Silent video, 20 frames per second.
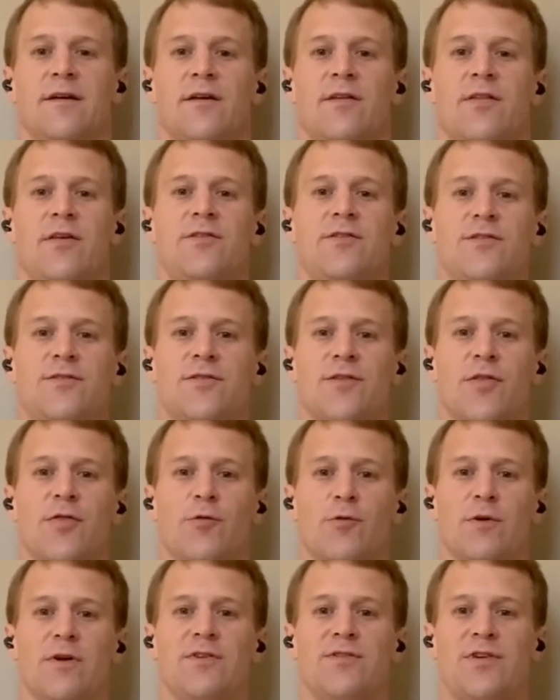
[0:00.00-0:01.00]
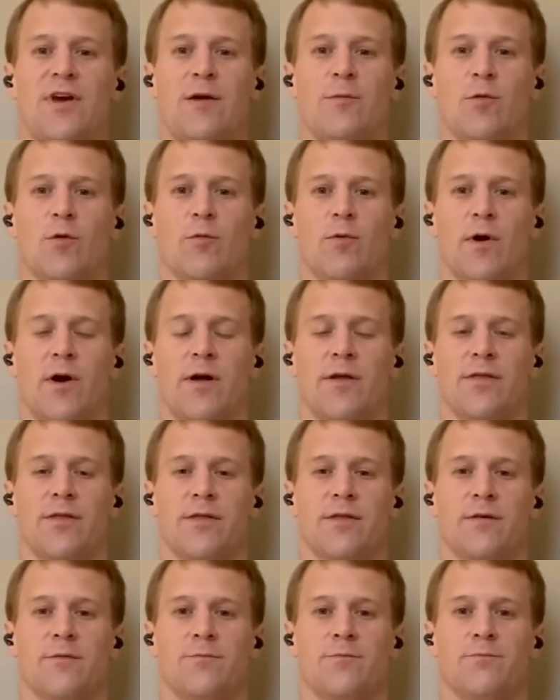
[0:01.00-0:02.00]
This is the 3-chamber breath.
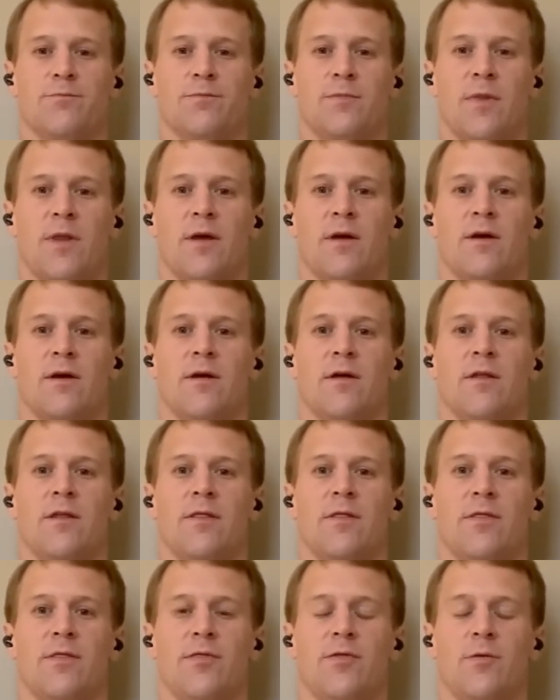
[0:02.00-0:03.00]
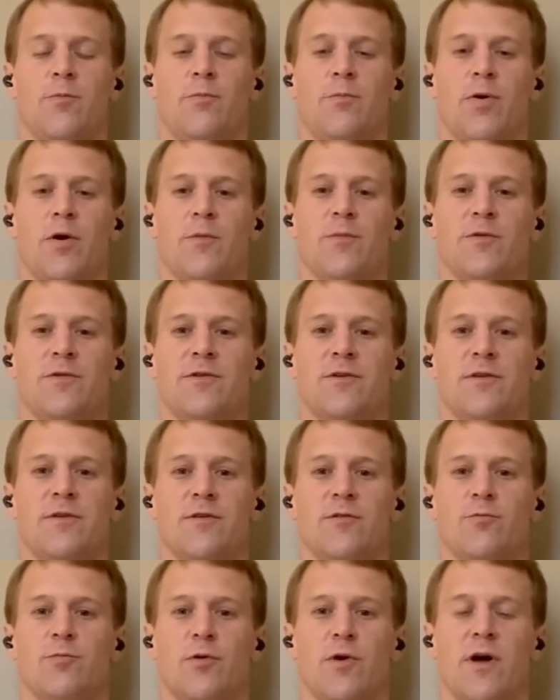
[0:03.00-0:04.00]
The purpose of
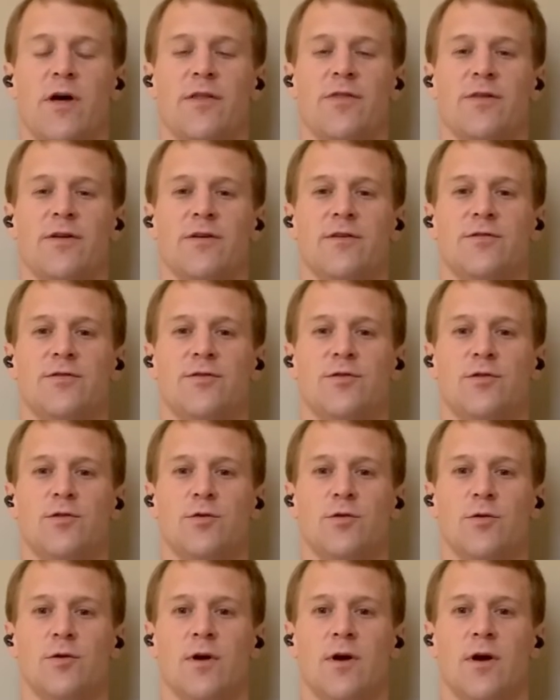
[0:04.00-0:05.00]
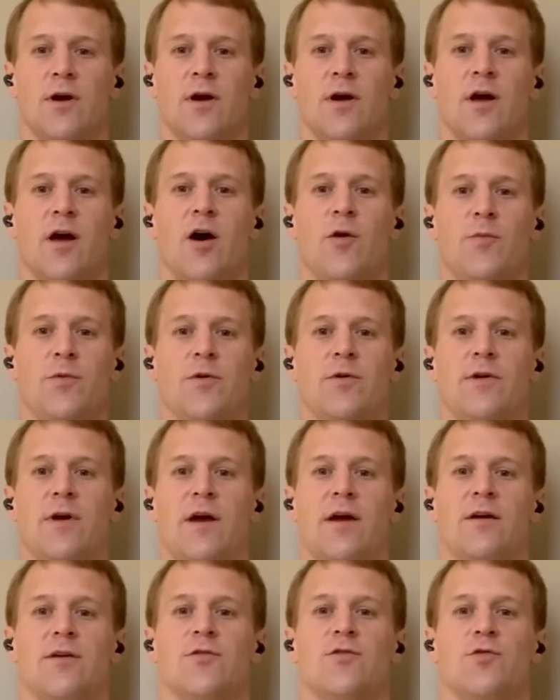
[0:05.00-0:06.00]
this breath is to help you
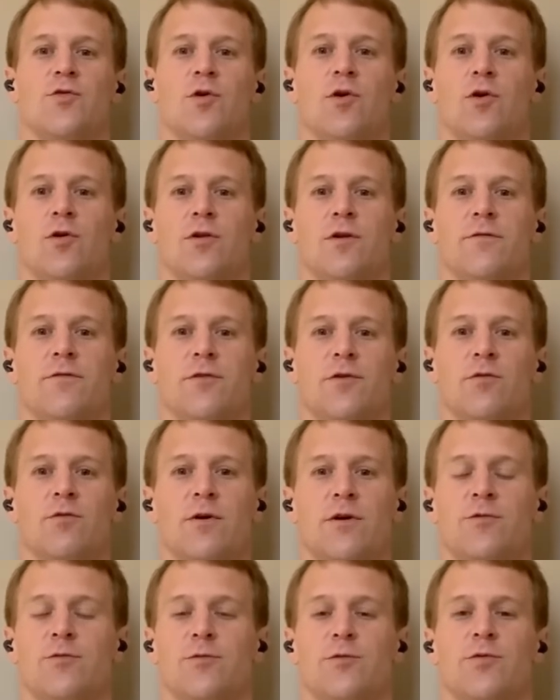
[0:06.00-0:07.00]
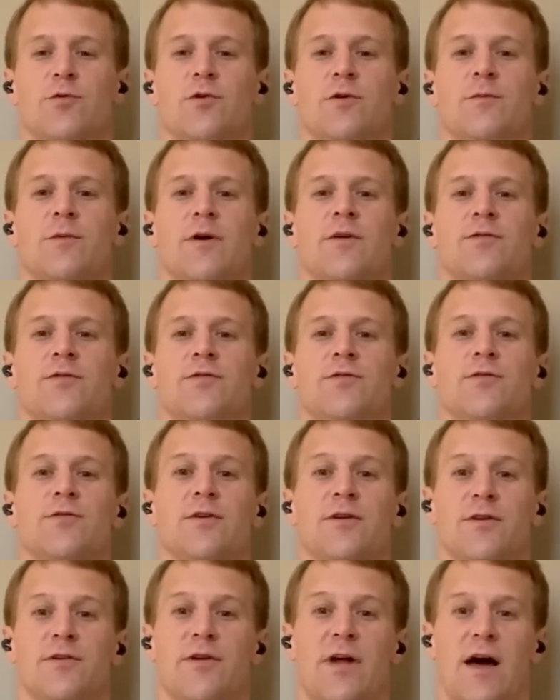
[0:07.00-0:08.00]
gain control over your respiratory muscles
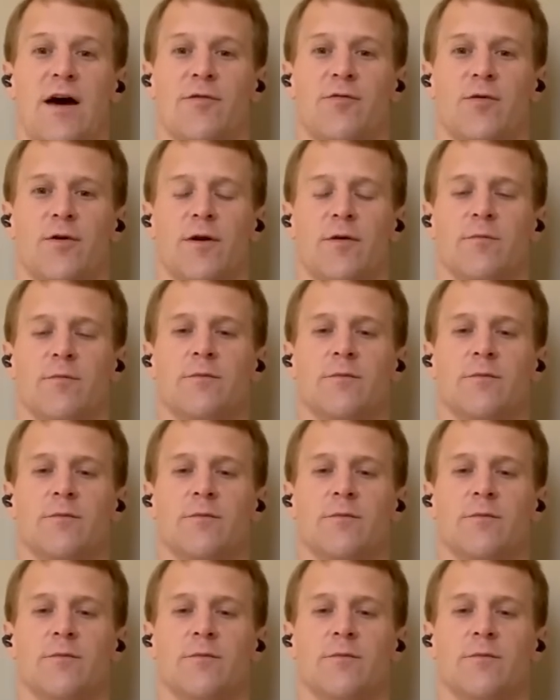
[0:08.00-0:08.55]
and your diaphragm.